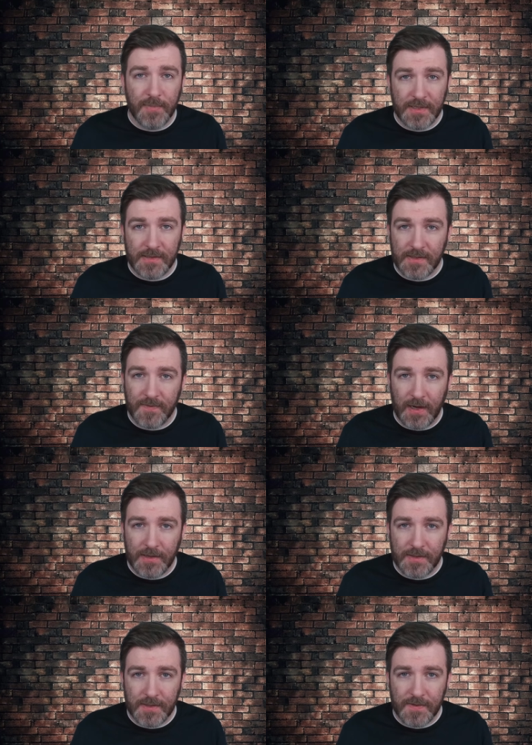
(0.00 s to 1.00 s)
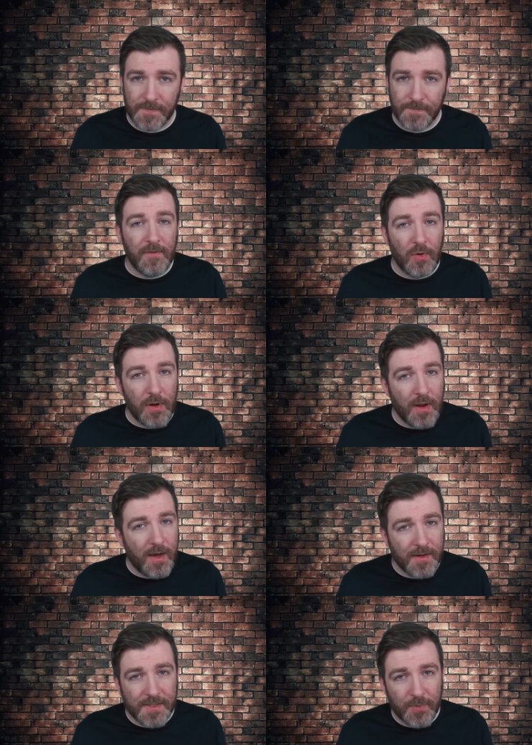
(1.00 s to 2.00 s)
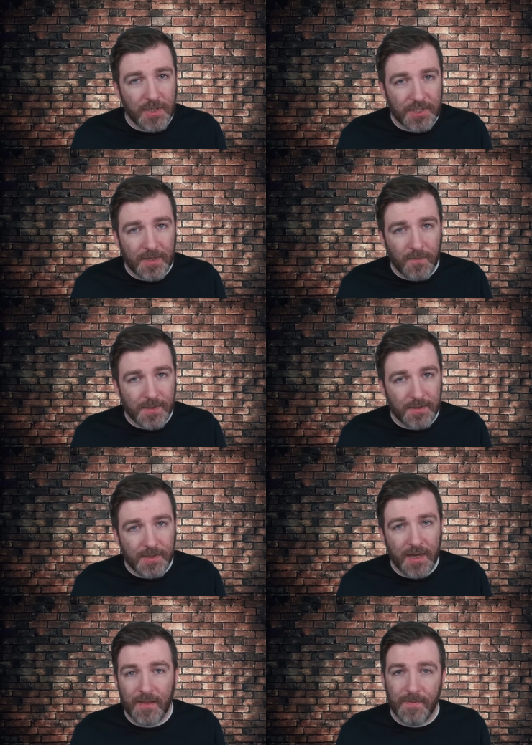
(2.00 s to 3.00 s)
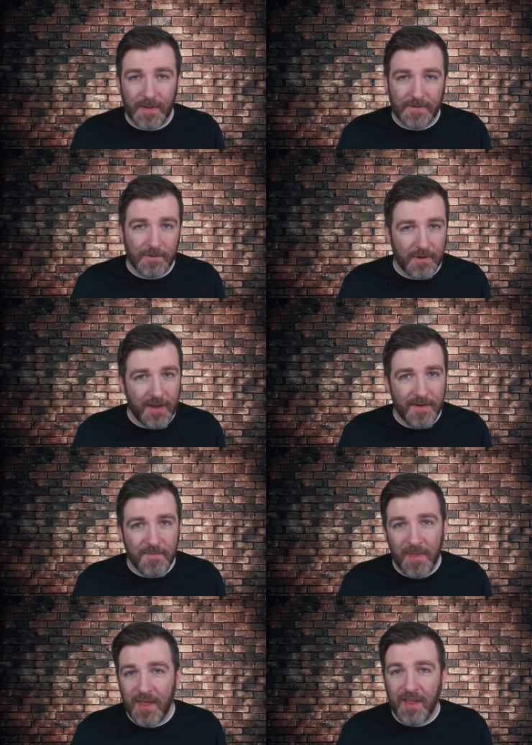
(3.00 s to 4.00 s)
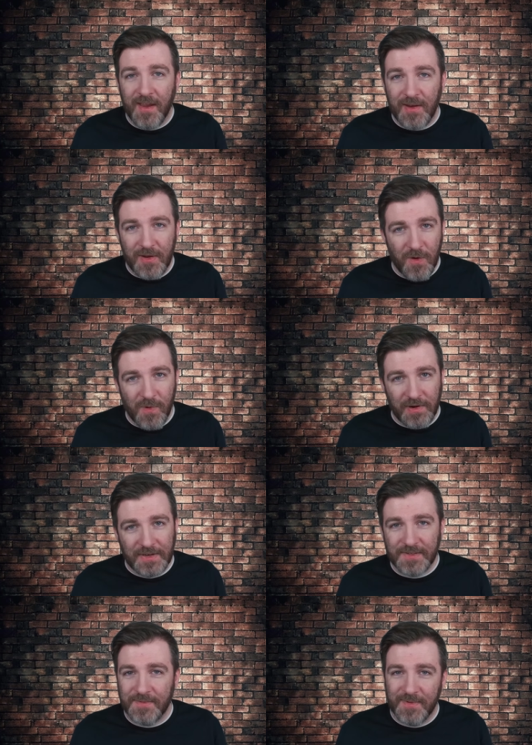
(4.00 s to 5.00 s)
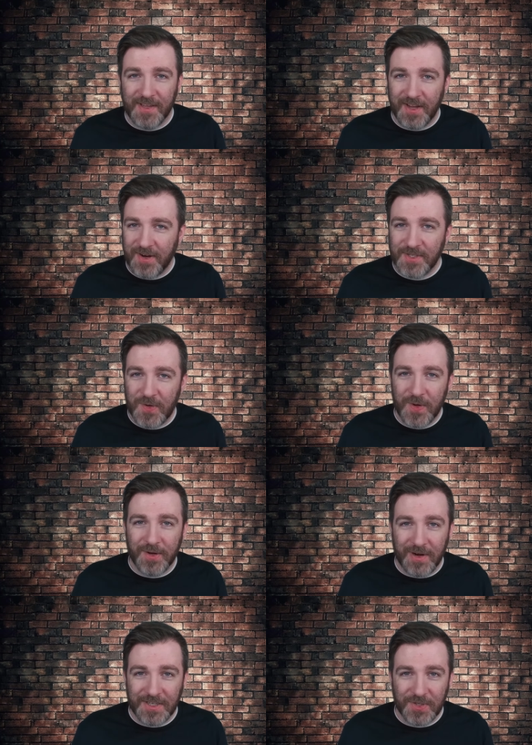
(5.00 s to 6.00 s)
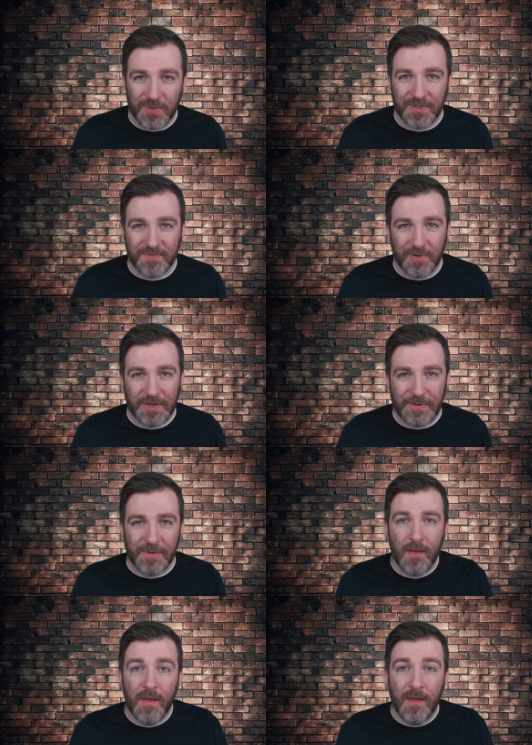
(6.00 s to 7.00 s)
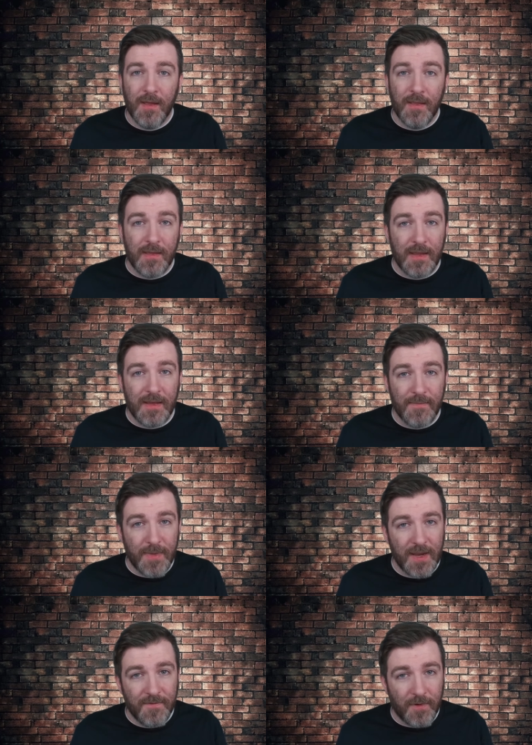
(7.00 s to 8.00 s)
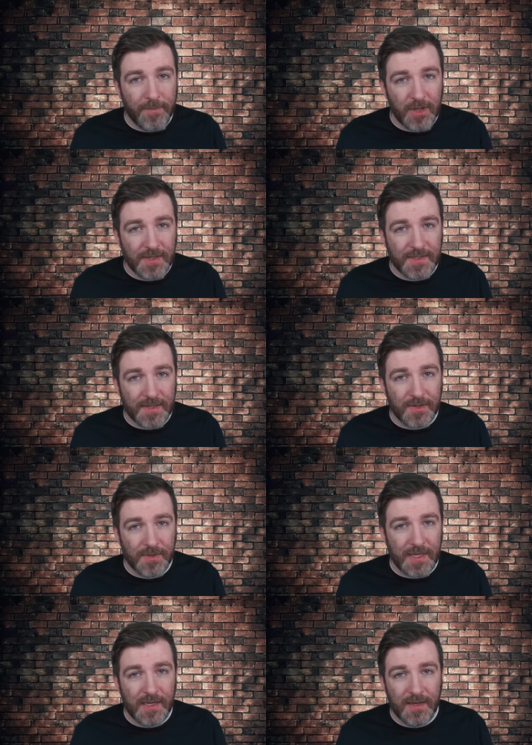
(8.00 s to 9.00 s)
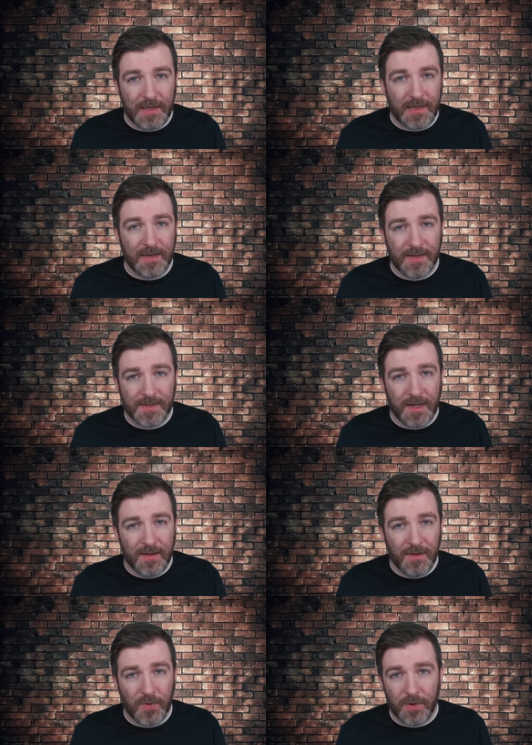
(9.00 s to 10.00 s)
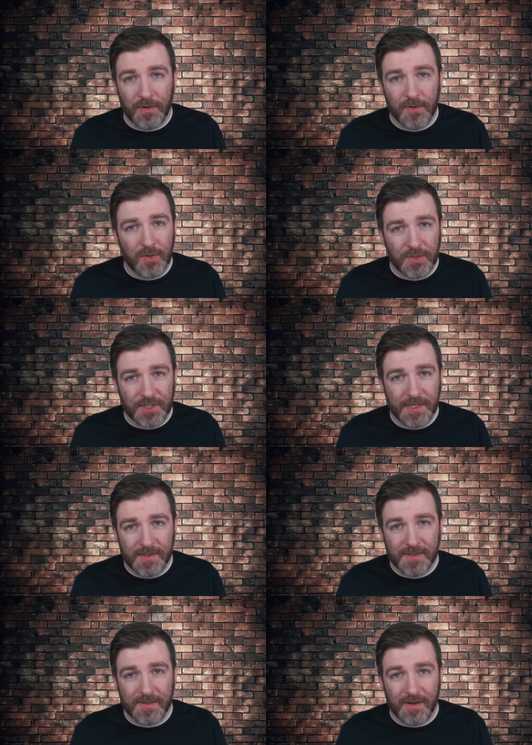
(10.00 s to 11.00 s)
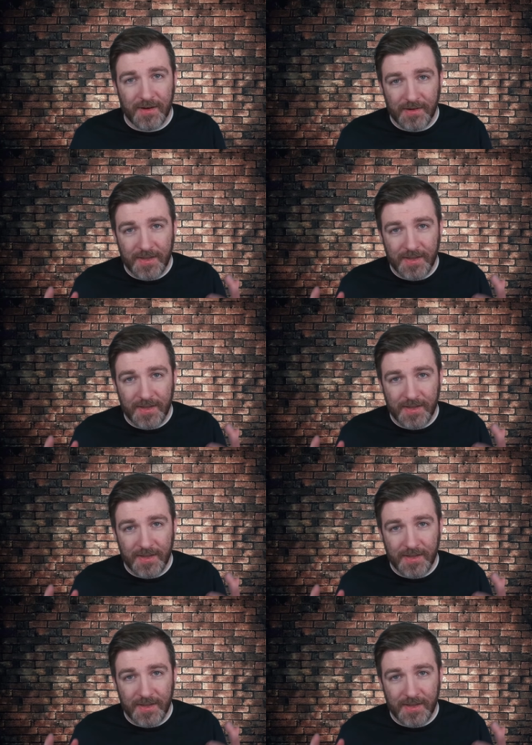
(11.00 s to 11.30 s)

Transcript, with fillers: business finances. If you're not a spreadsheet wizard yet, that's okay. No worries. Here's a quick crash course for you. The main formulas that you'll need in Excel or Google Sheets are